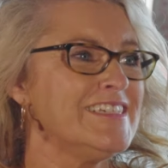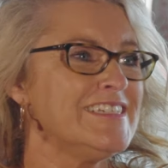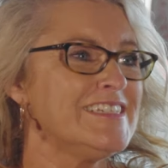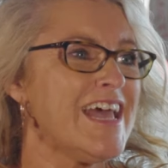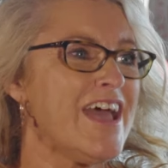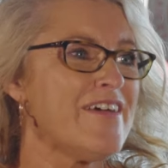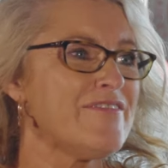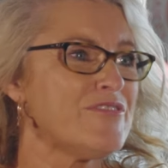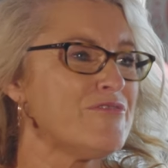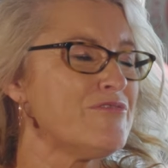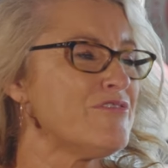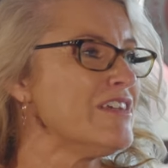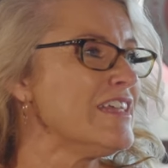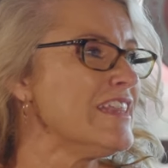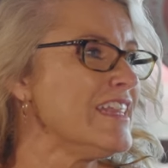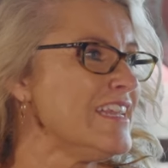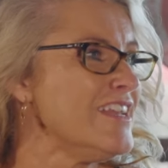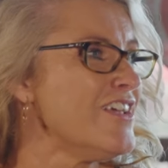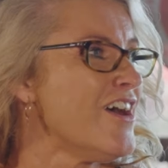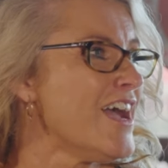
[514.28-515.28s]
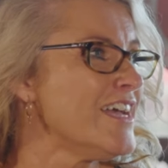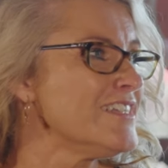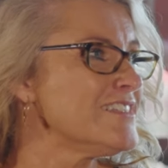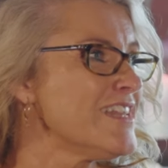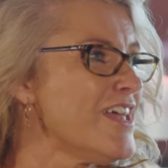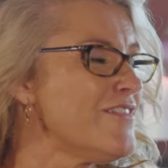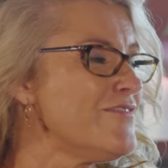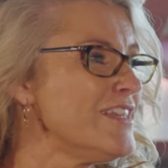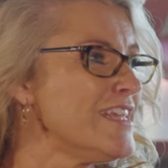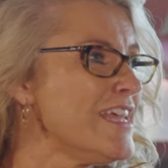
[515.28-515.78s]
And just have a really
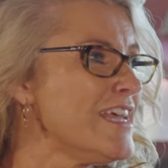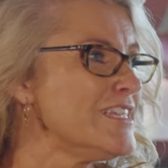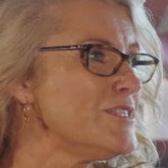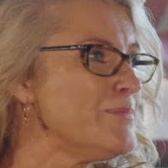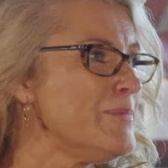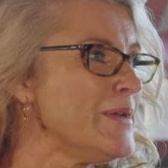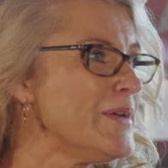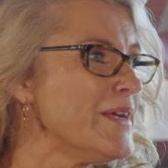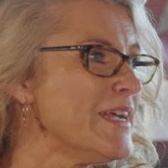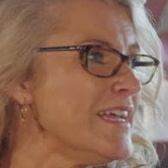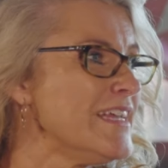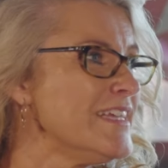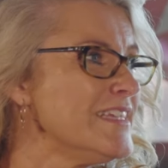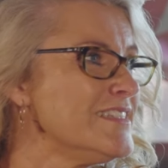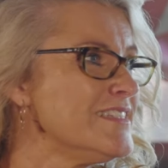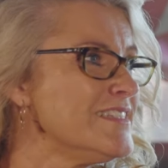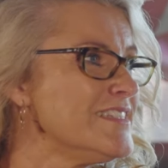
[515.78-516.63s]
nice, lovely experience.